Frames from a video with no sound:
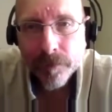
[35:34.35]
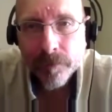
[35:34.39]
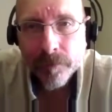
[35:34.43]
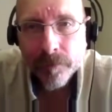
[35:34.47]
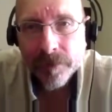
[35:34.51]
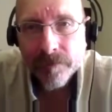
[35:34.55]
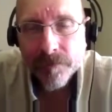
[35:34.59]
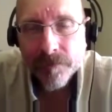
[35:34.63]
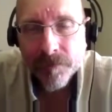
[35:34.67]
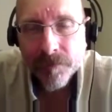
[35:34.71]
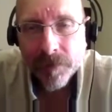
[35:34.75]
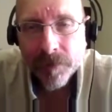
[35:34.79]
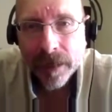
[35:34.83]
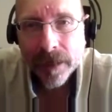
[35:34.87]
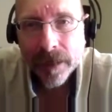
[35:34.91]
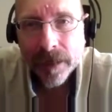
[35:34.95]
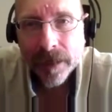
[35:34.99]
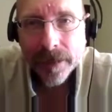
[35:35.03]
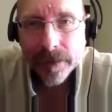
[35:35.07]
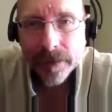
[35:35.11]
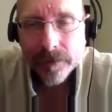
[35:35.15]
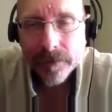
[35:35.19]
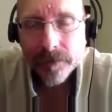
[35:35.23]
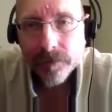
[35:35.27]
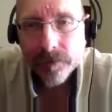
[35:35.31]
people
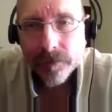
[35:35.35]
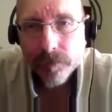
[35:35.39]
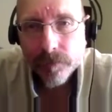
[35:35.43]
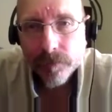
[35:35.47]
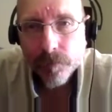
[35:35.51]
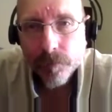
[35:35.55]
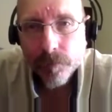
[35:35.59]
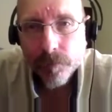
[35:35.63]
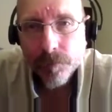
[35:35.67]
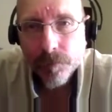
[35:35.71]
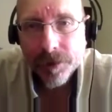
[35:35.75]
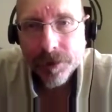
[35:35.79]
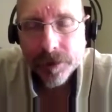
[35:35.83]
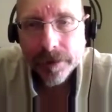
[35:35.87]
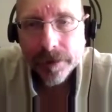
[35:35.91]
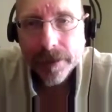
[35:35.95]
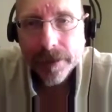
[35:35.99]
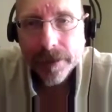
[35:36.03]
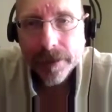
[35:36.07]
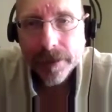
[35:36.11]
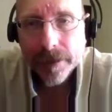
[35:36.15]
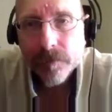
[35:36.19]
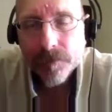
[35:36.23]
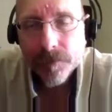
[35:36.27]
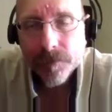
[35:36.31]
would find
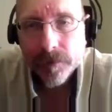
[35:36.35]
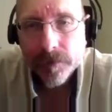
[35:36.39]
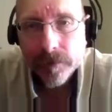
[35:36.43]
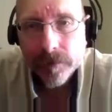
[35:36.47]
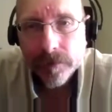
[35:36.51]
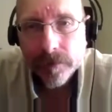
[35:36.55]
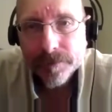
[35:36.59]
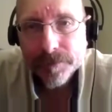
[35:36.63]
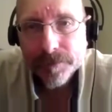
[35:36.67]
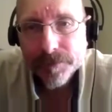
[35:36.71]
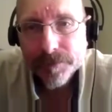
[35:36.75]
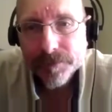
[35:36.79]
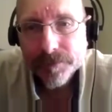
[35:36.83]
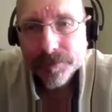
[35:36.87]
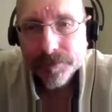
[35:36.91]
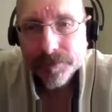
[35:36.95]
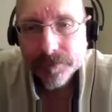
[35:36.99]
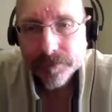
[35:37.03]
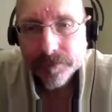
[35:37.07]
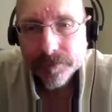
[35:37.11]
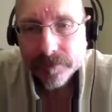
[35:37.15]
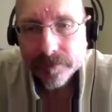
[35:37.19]
really helpful.